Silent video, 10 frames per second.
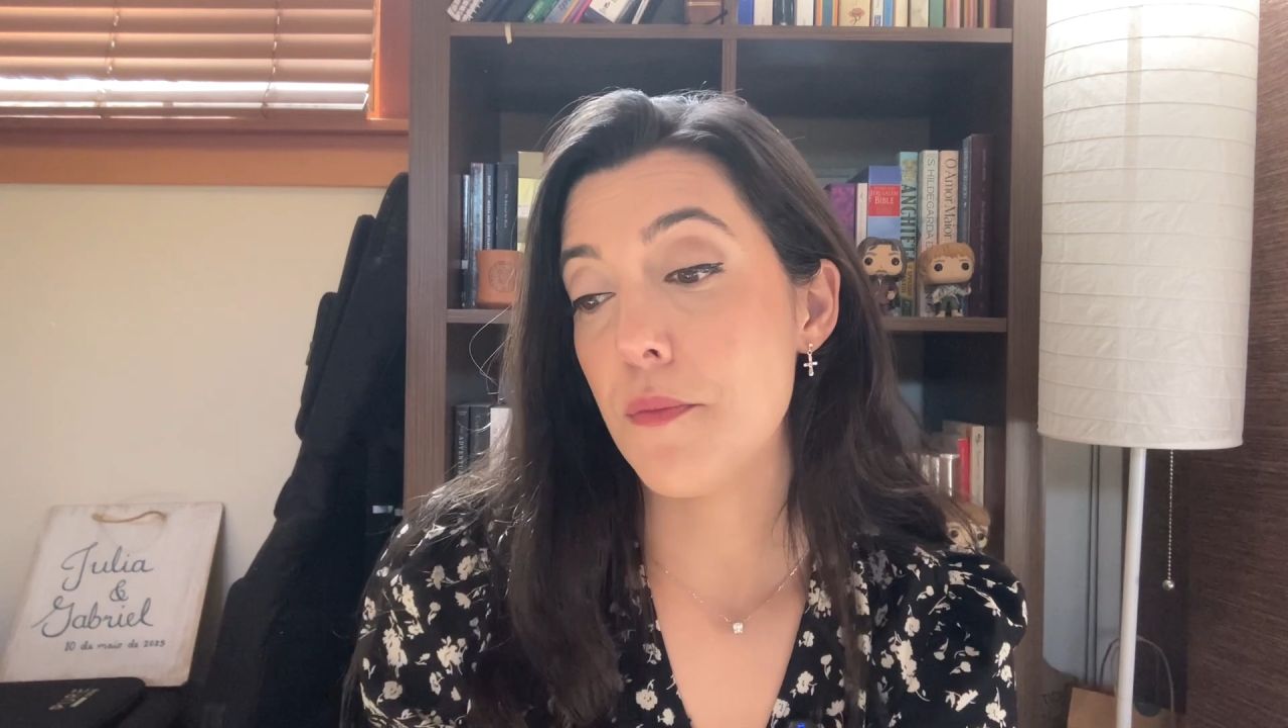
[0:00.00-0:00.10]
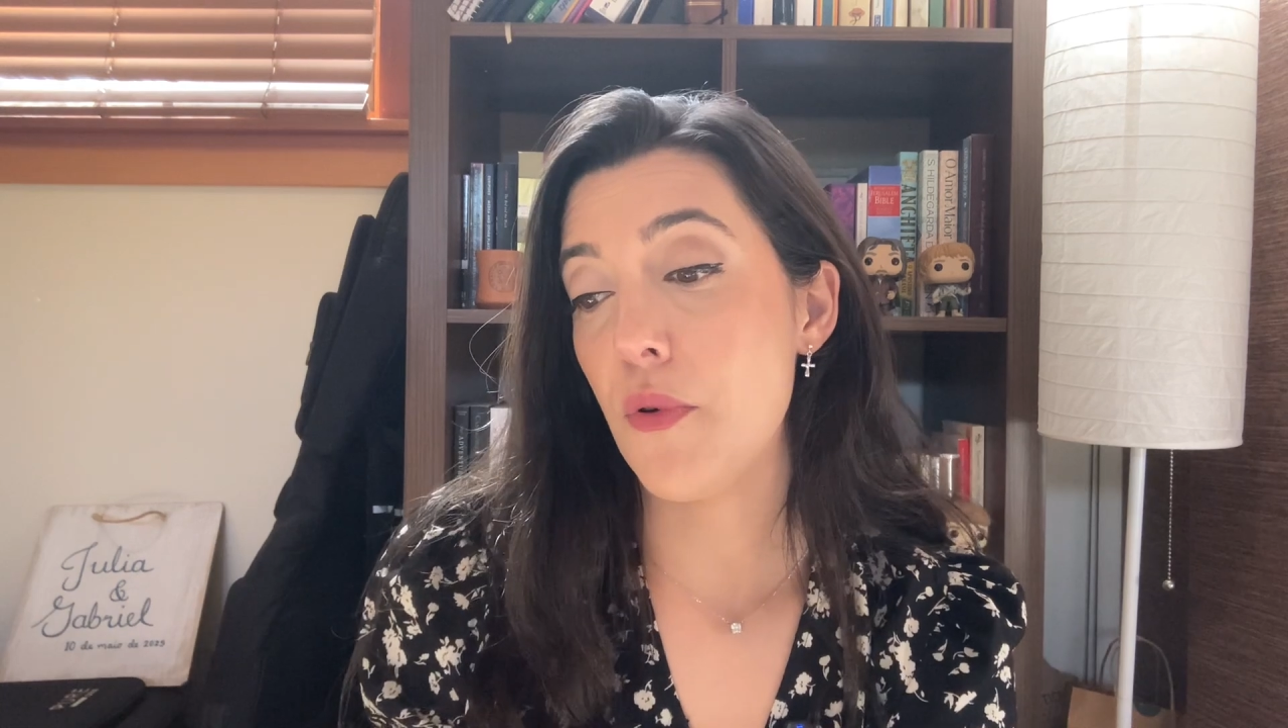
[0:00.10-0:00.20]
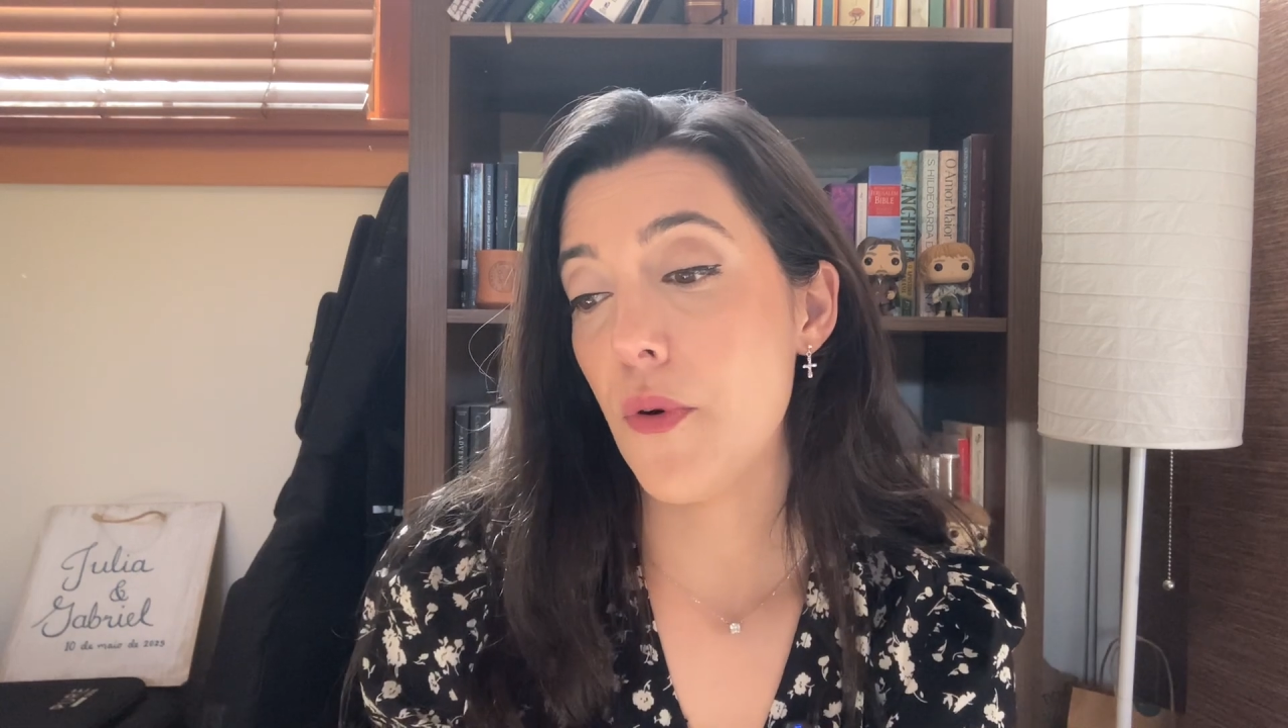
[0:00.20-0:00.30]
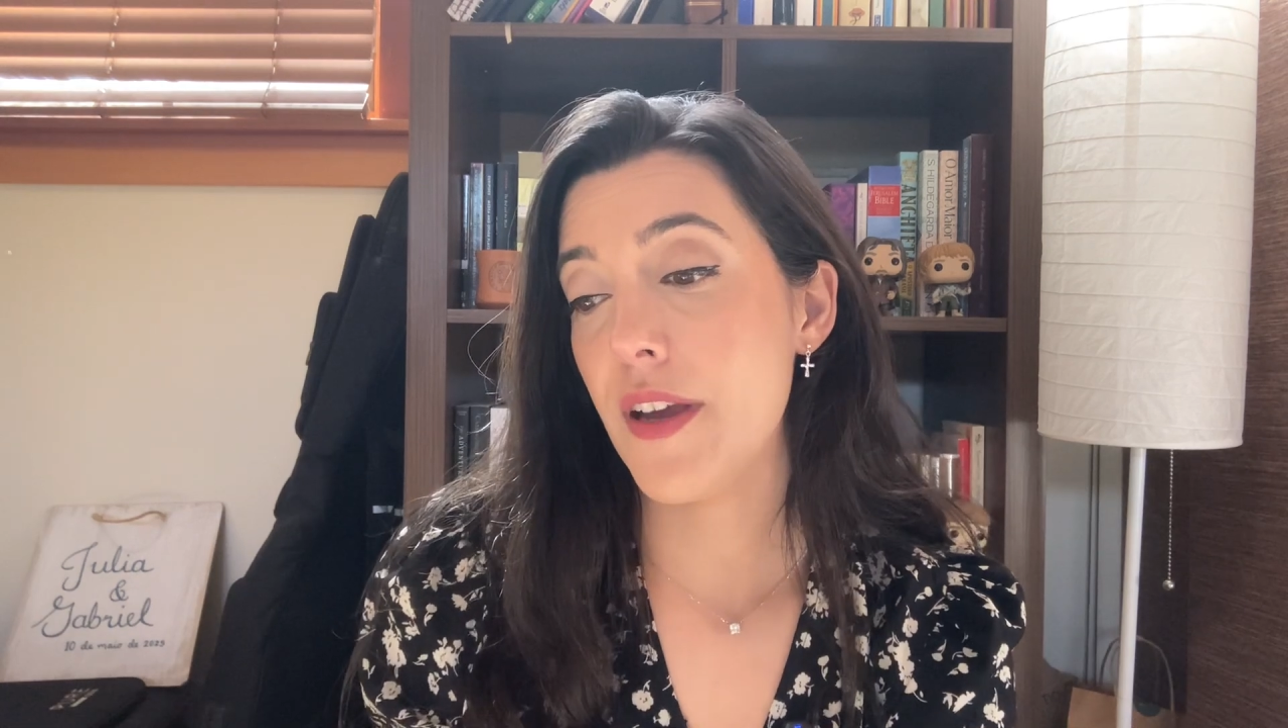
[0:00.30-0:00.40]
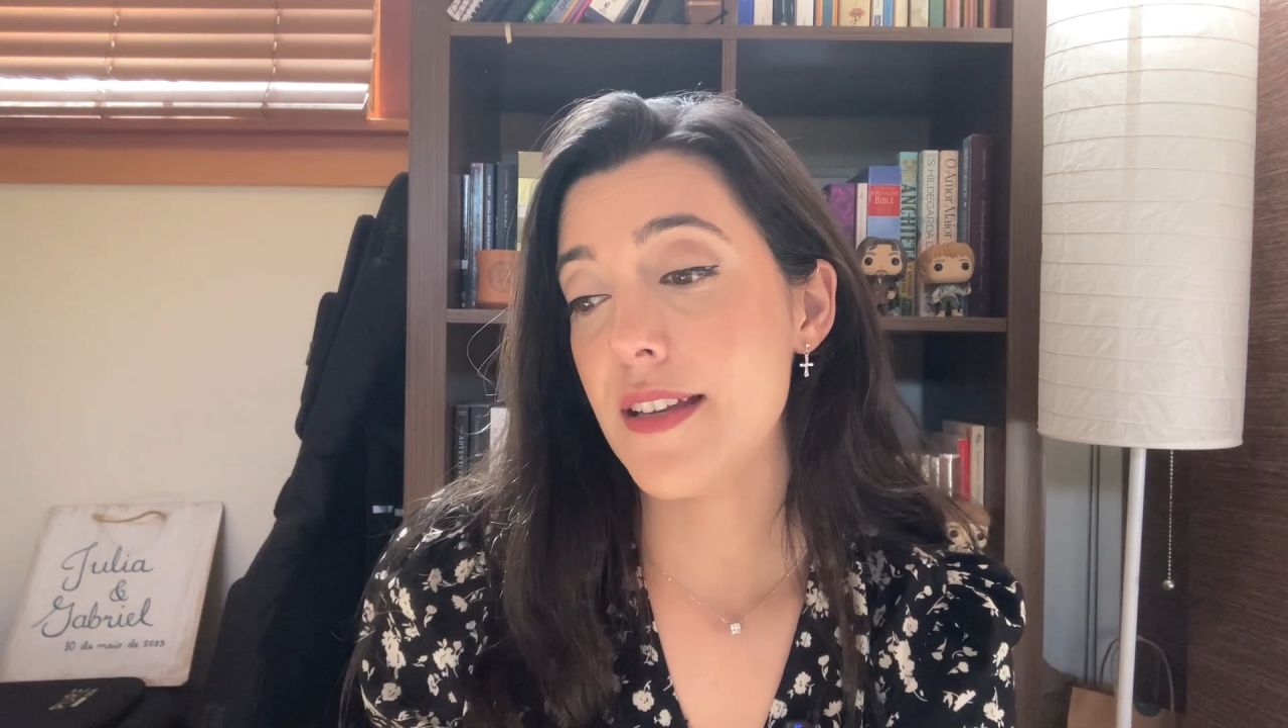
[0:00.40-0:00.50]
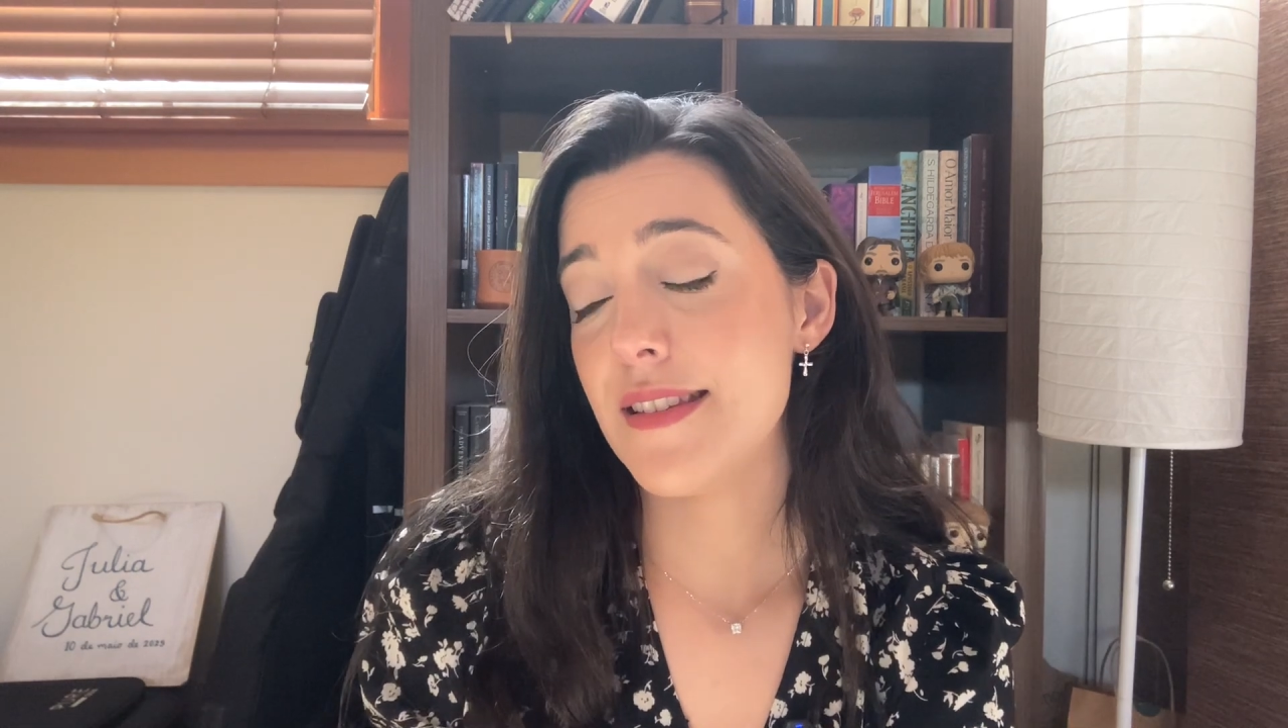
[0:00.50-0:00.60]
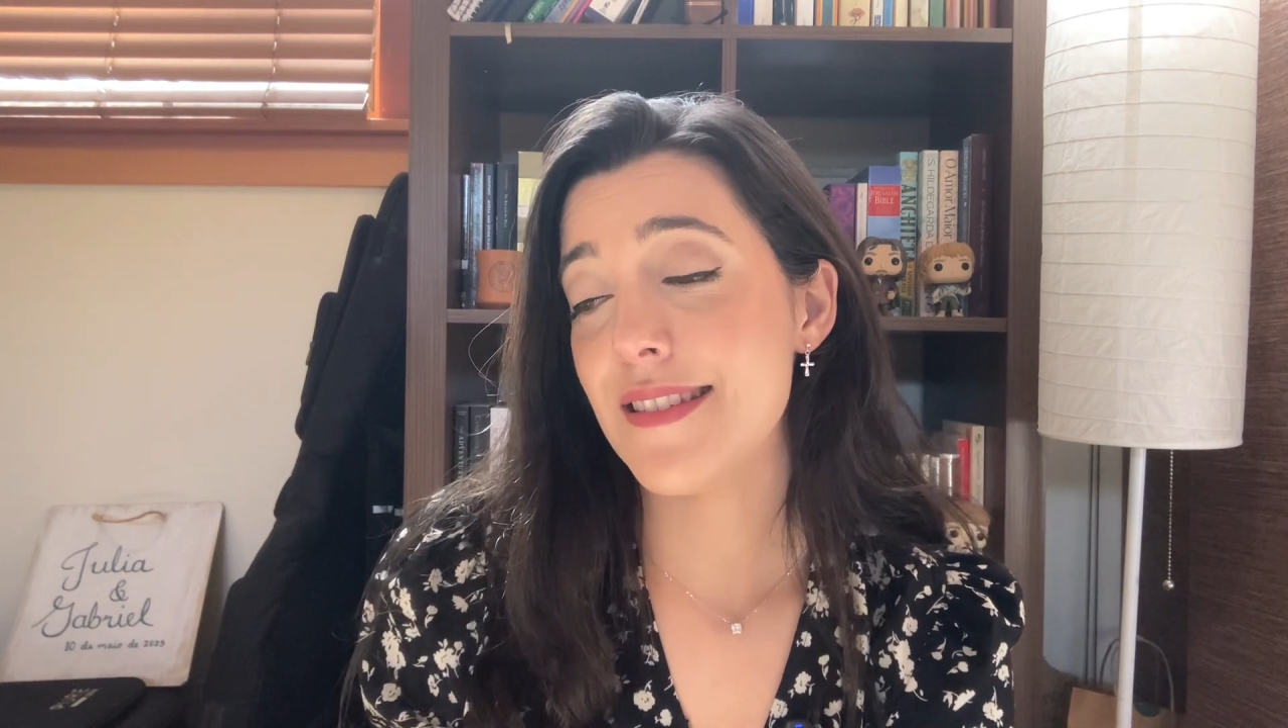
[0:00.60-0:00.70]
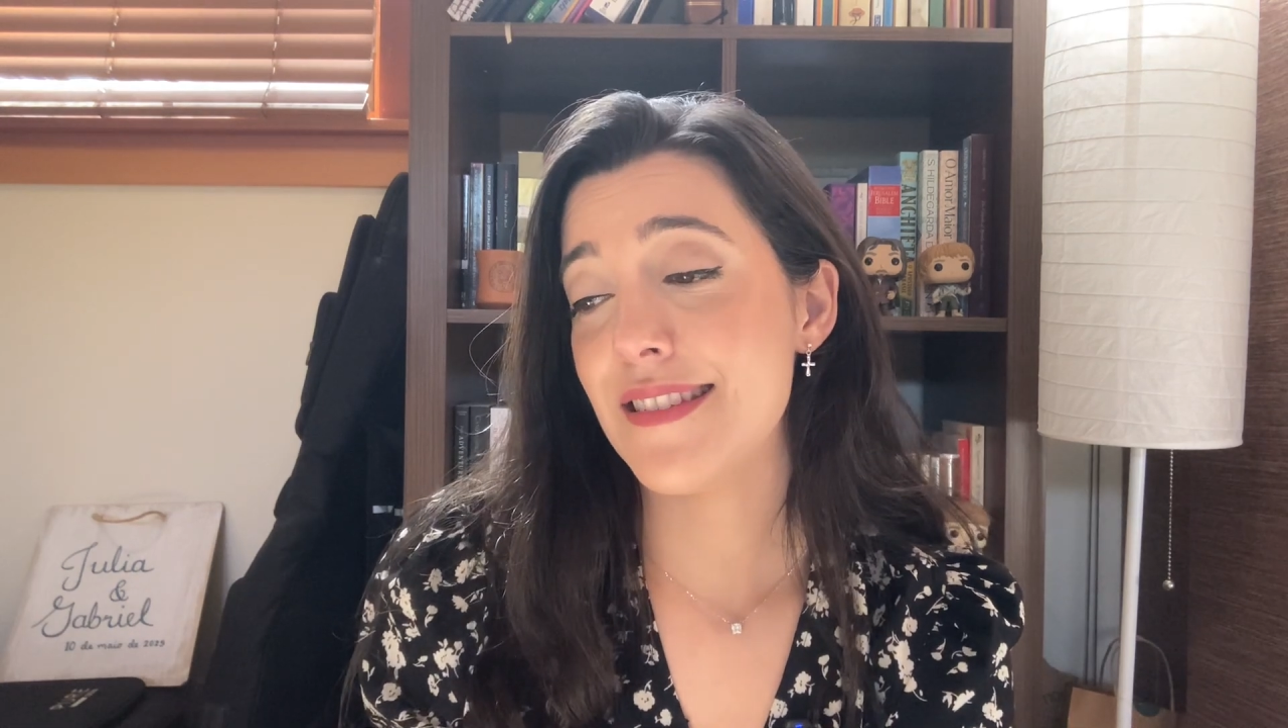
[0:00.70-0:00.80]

point